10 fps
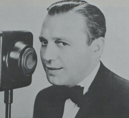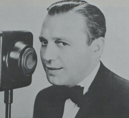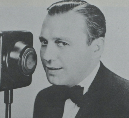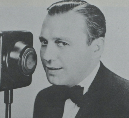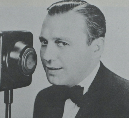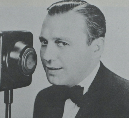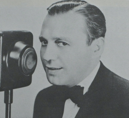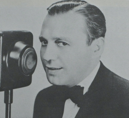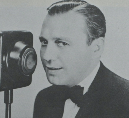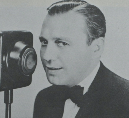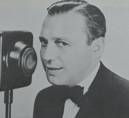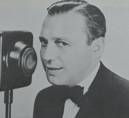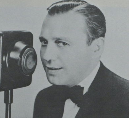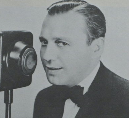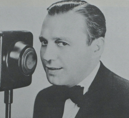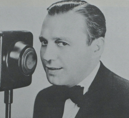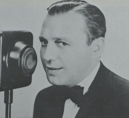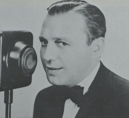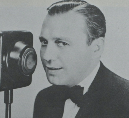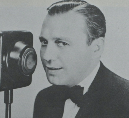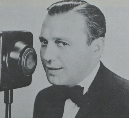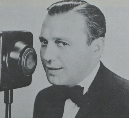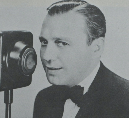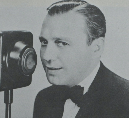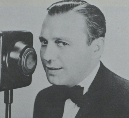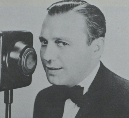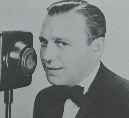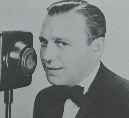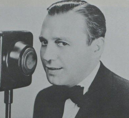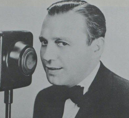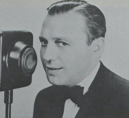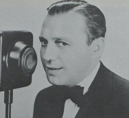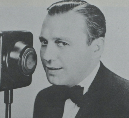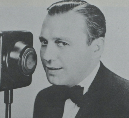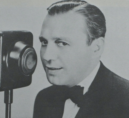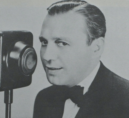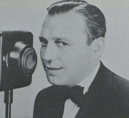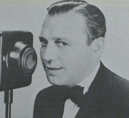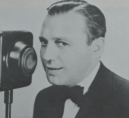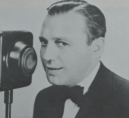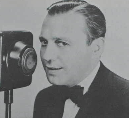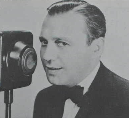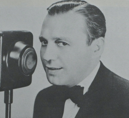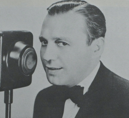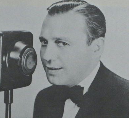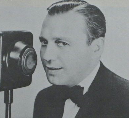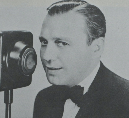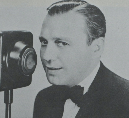The face doesn't move, so there is nothing to read.